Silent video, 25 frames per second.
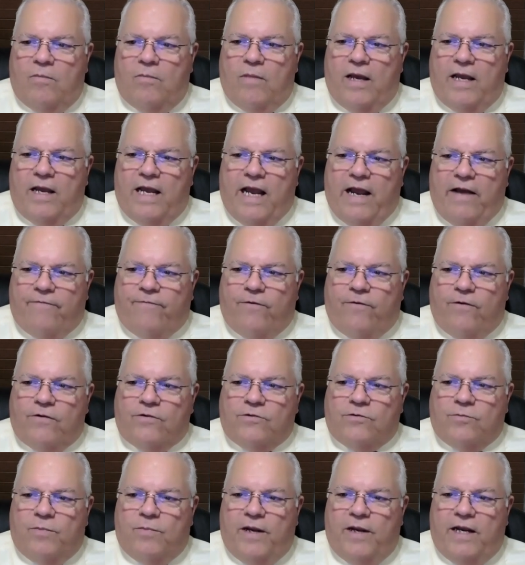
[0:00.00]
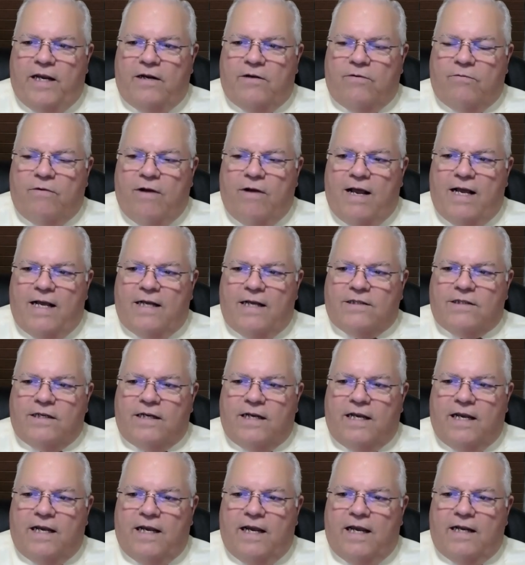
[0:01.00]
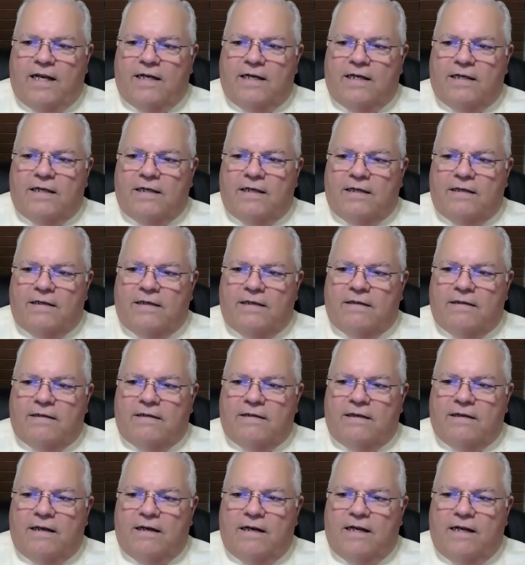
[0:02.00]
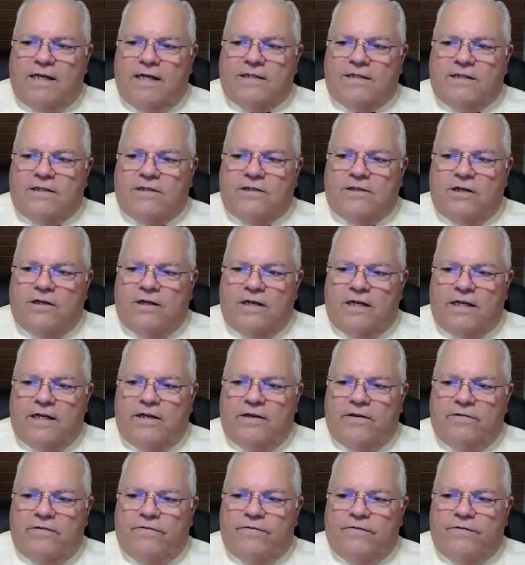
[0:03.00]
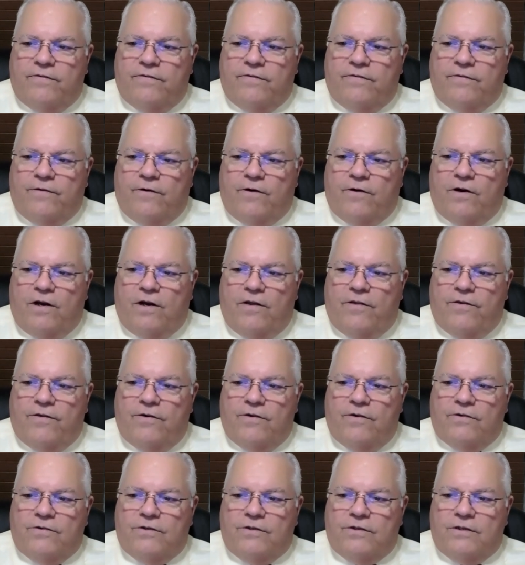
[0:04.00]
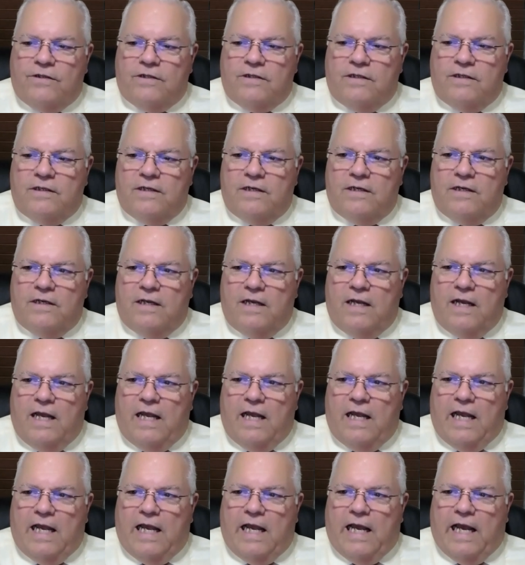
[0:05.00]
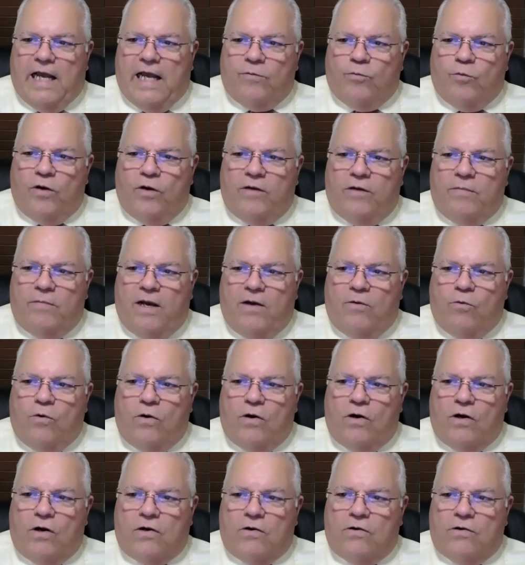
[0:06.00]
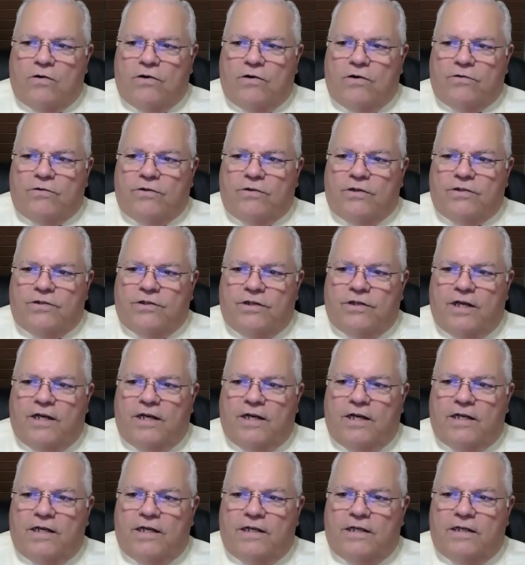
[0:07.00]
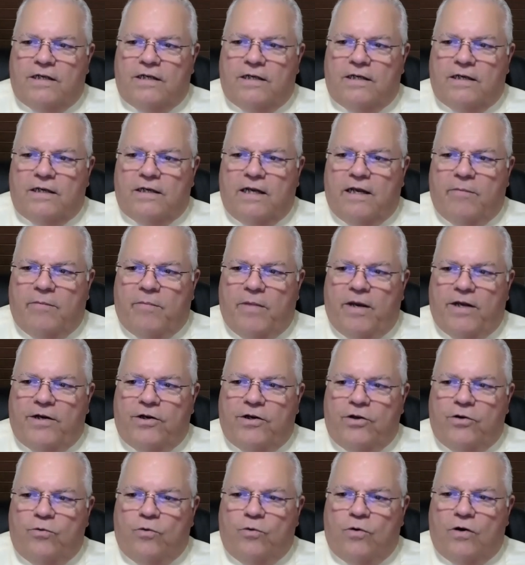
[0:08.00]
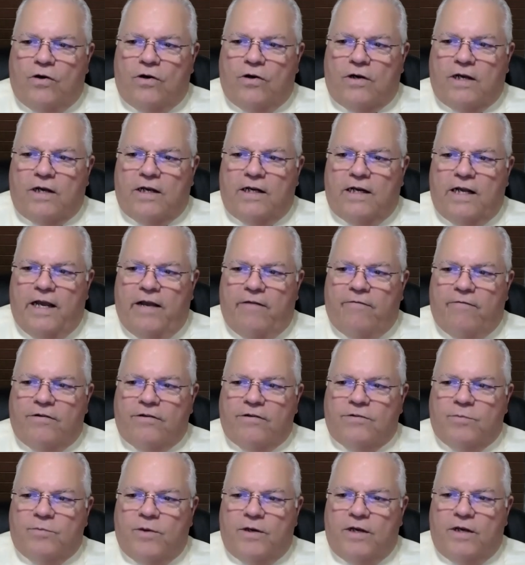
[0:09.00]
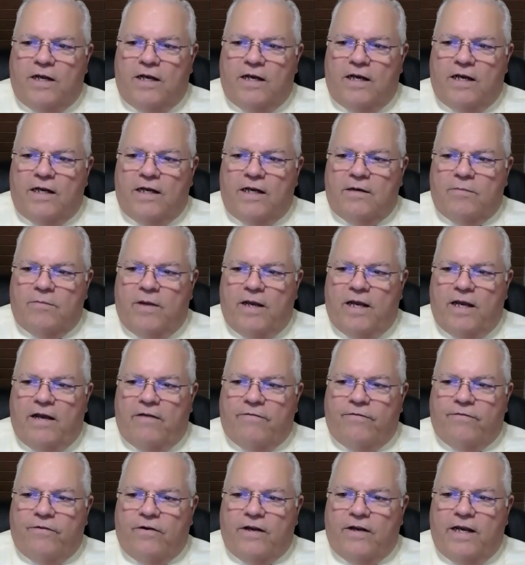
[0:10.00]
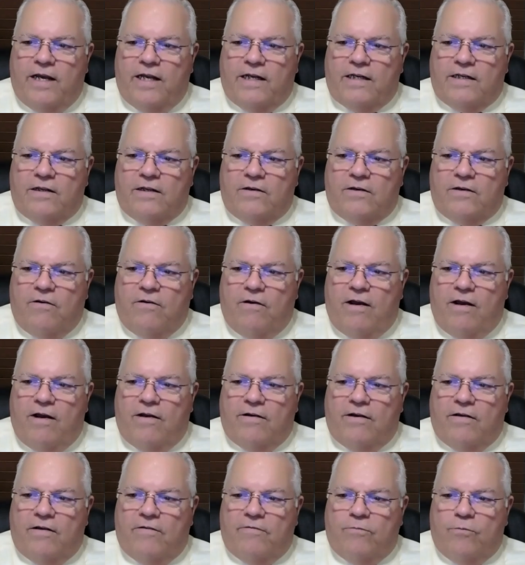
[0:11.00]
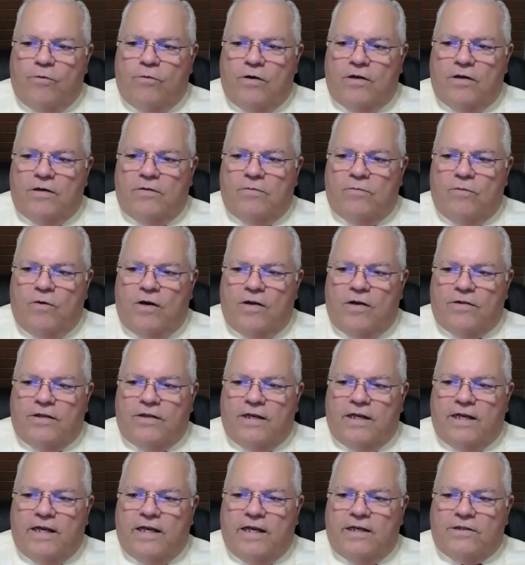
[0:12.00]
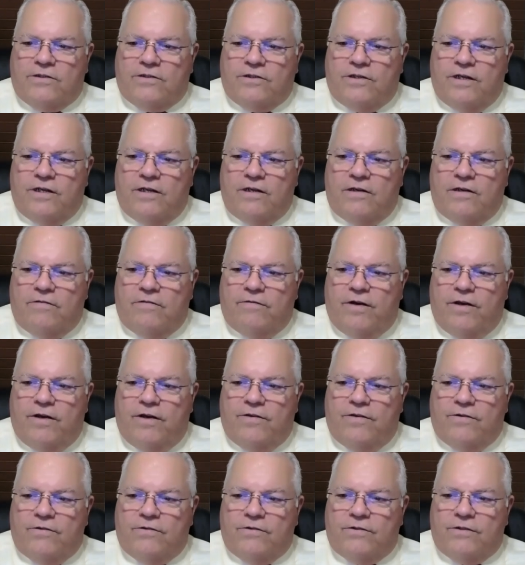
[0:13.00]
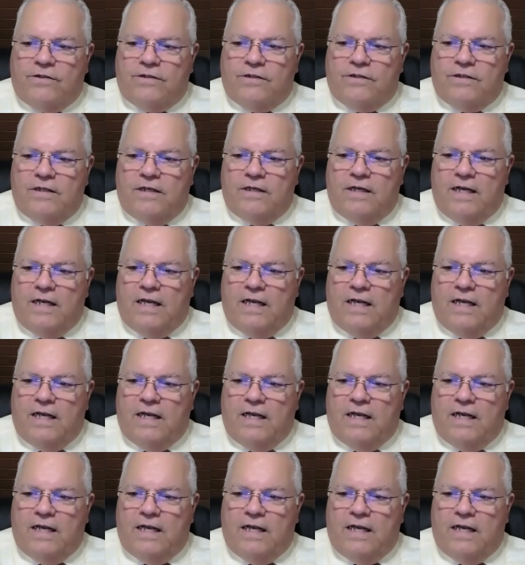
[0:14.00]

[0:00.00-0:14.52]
May efforts be to rise again less to live for others. And when my work on earth is done and my new work in heaven's begun, may I forget the crown I've won while thinking still of others.